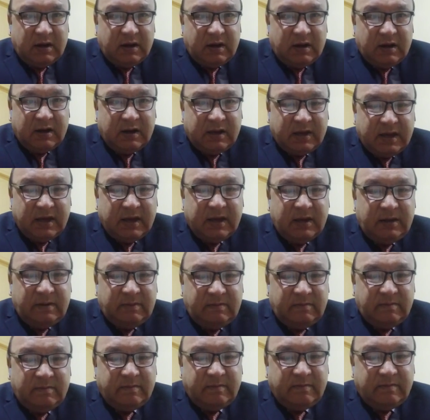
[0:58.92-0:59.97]

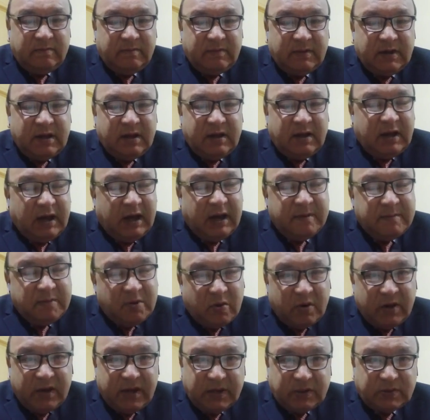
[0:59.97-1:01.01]
again,
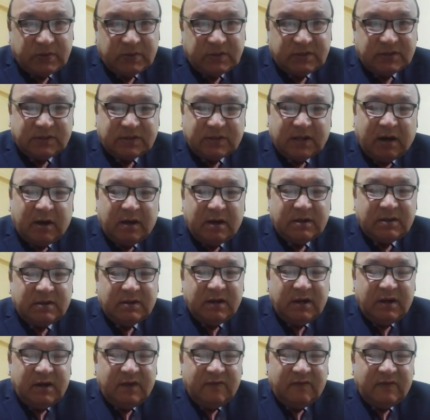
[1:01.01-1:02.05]
I'm going to
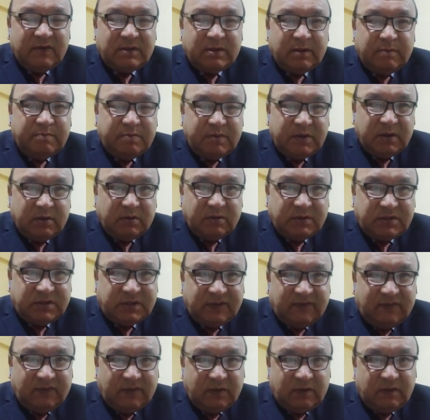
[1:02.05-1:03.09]
start with the
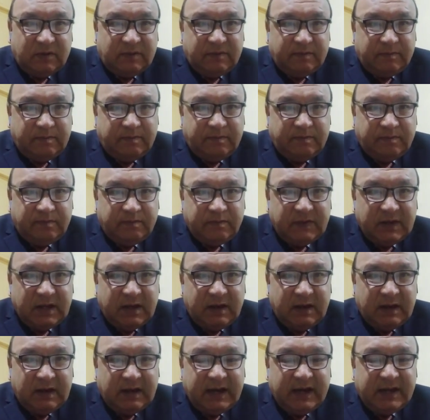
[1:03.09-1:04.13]
beautiful
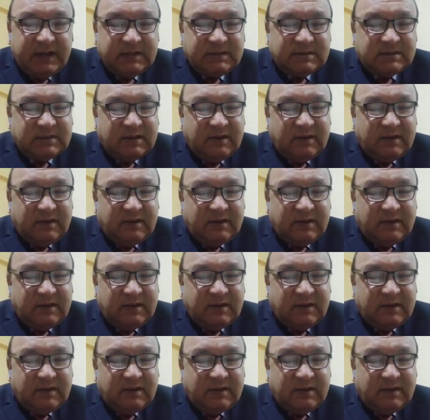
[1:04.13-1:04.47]
lines